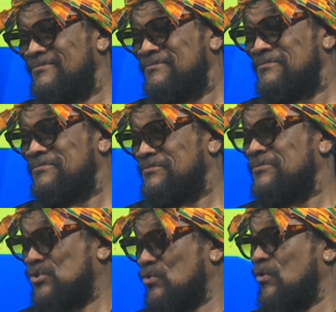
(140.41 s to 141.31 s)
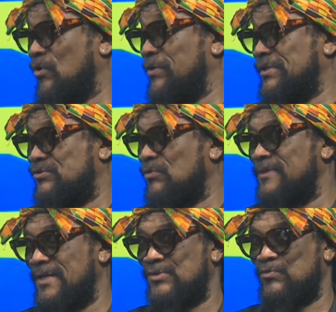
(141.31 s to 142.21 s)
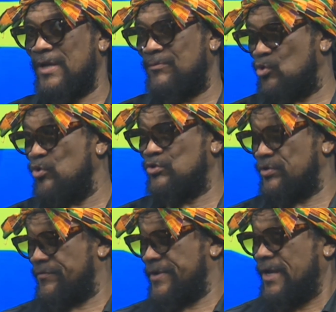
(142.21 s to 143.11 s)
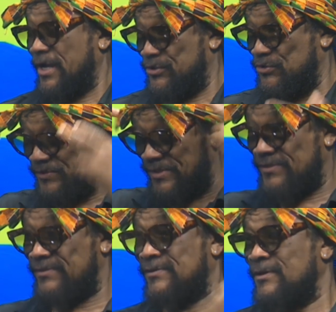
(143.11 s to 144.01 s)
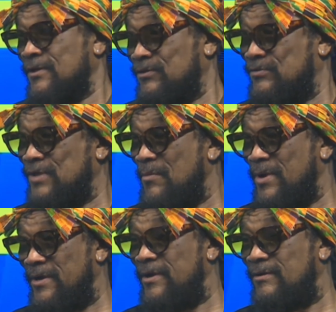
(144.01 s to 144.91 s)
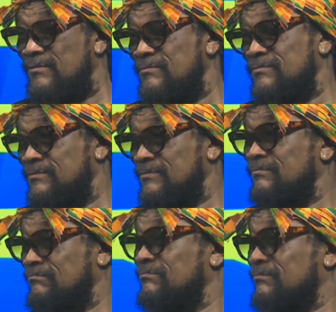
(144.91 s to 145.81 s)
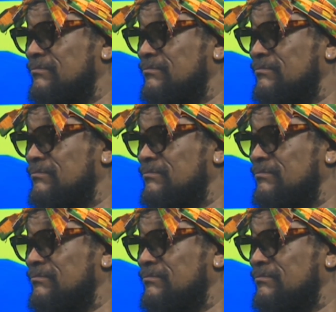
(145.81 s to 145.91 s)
Whoa. So always, sometimes when I'm going to the ring, I use this to tie my hair. They were both